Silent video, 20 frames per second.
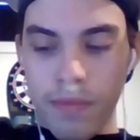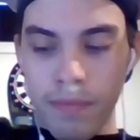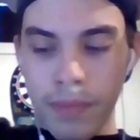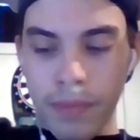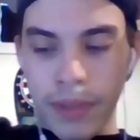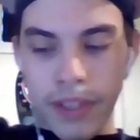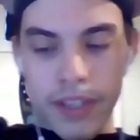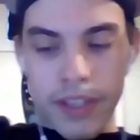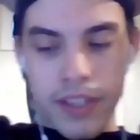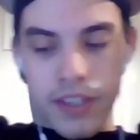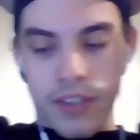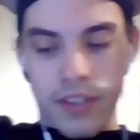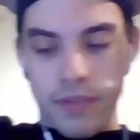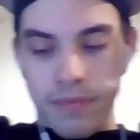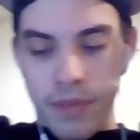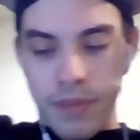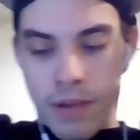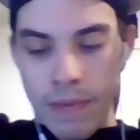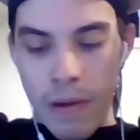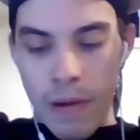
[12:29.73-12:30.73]
But this
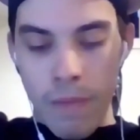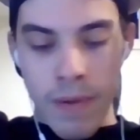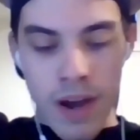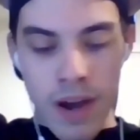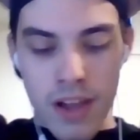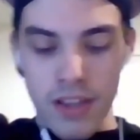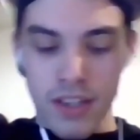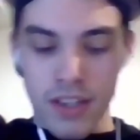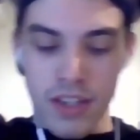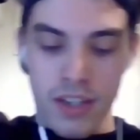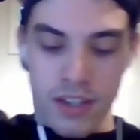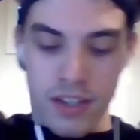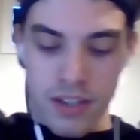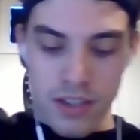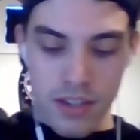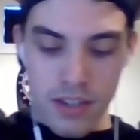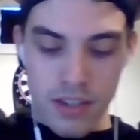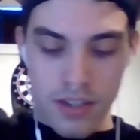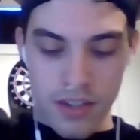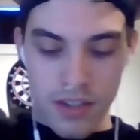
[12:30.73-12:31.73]
isn't about
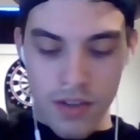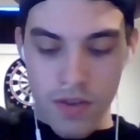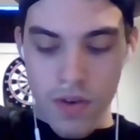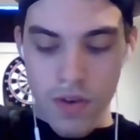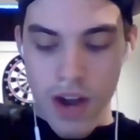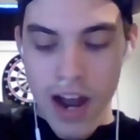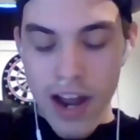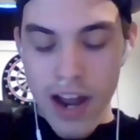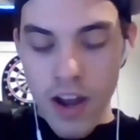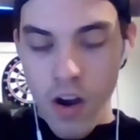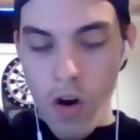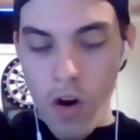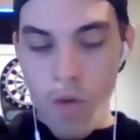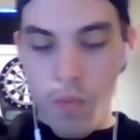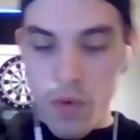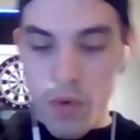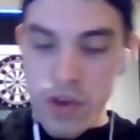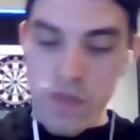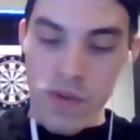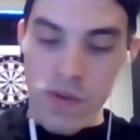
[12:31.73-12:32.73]
politics, so I hope
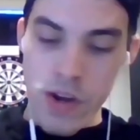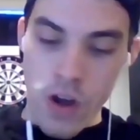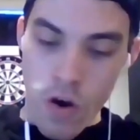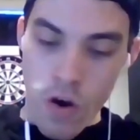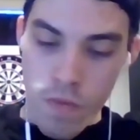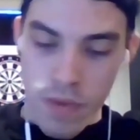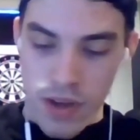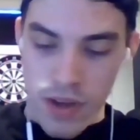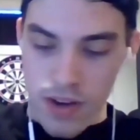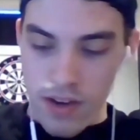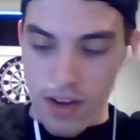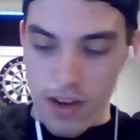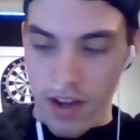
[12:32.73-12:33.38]
we reopen,